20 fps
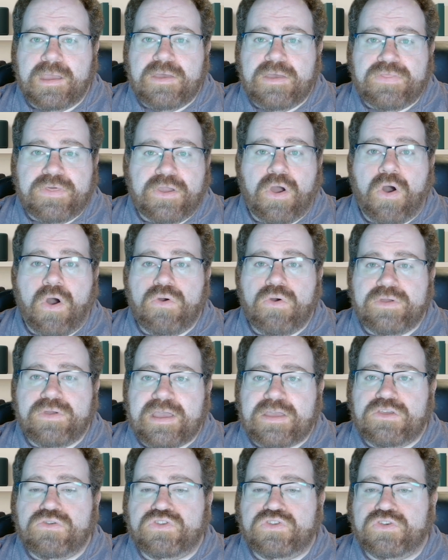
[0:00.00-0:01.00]
They all
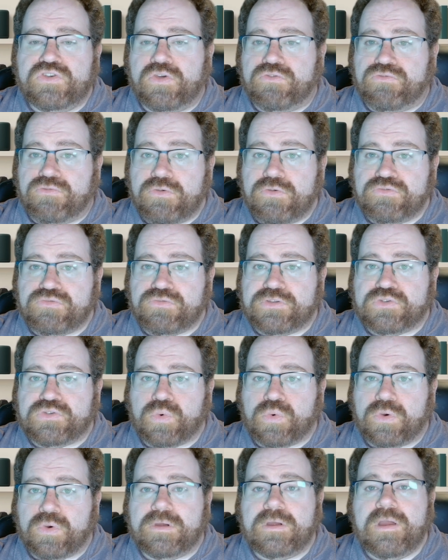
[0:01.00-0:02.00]
get you to the grocery
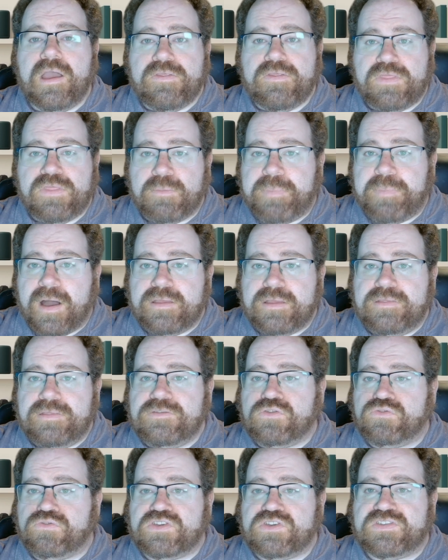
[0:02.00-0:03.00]
store. The
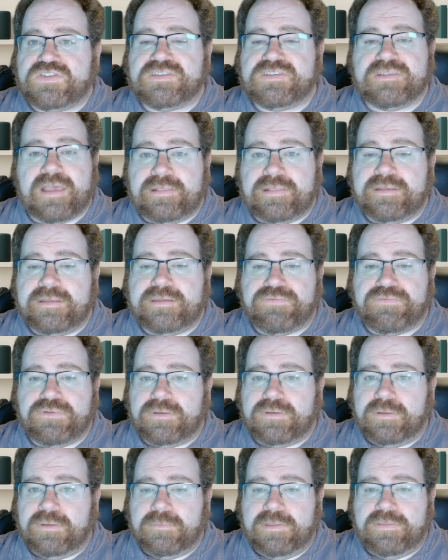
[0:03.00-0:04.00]
buttons are just slightly
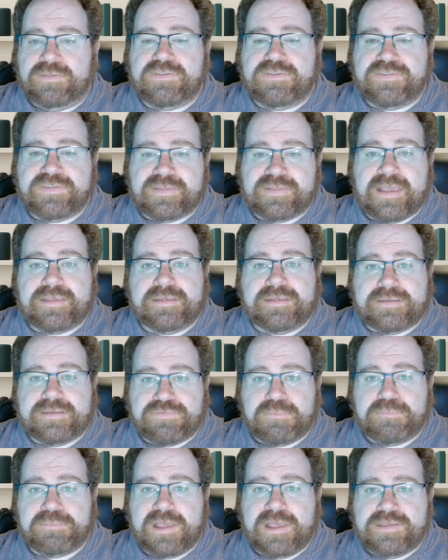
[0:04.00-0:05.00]
different in slightly
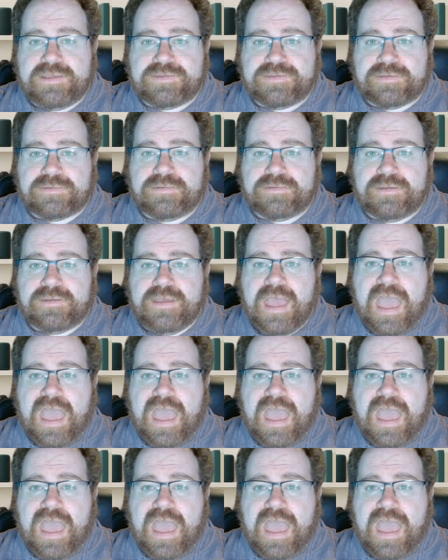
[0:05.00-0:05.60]
different places.